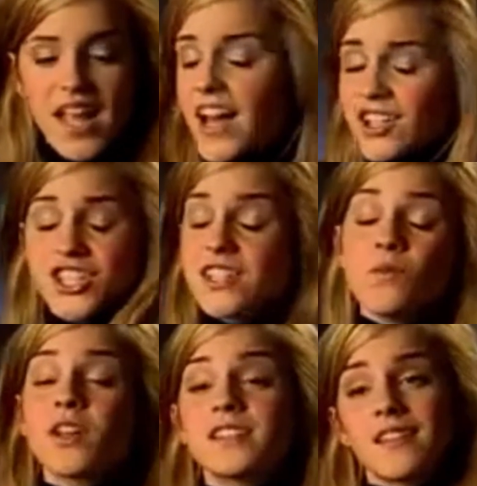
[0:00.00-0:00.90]
yeah, she
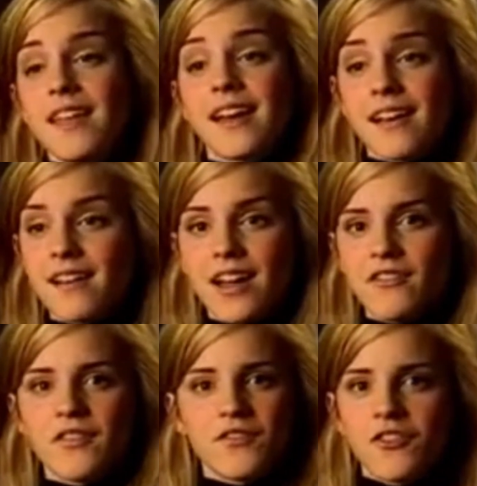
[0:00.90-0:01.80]
doesn't want us to think.
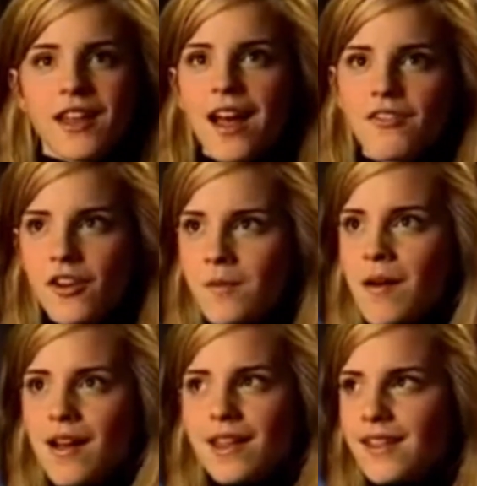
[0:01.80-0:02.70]
And for
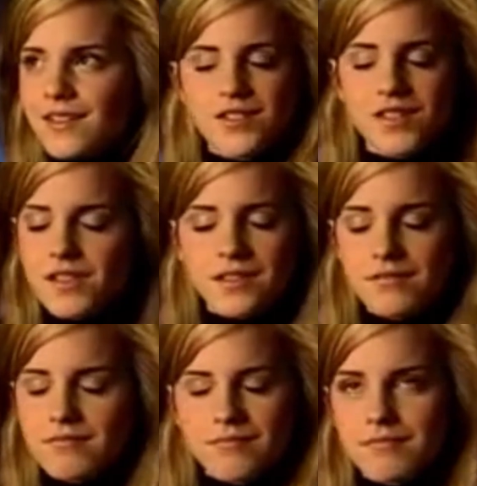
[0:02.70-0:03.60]
Hermione, that's just,
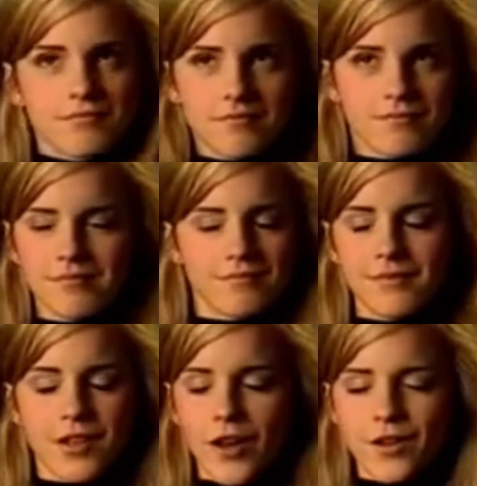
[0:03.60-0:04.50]
you